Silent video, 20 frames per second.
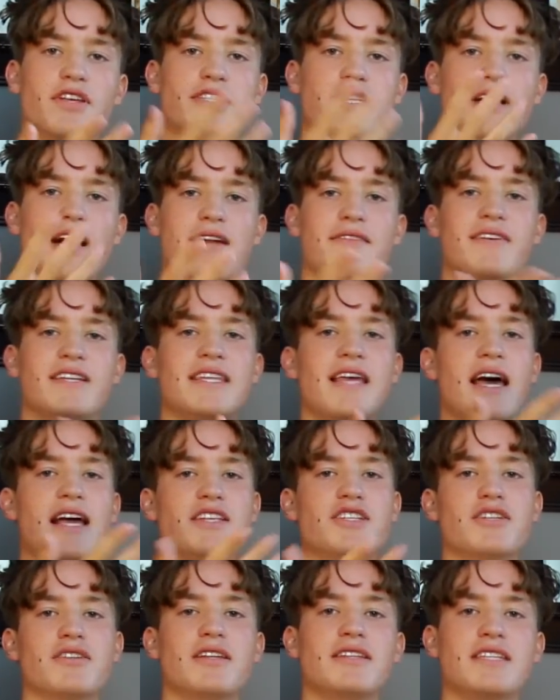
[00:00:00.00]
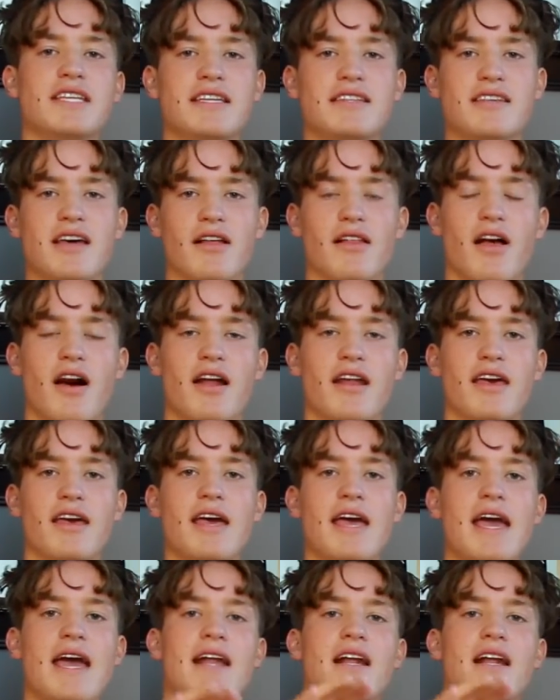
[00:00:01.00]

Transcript: there's a lot of attention to detail on it.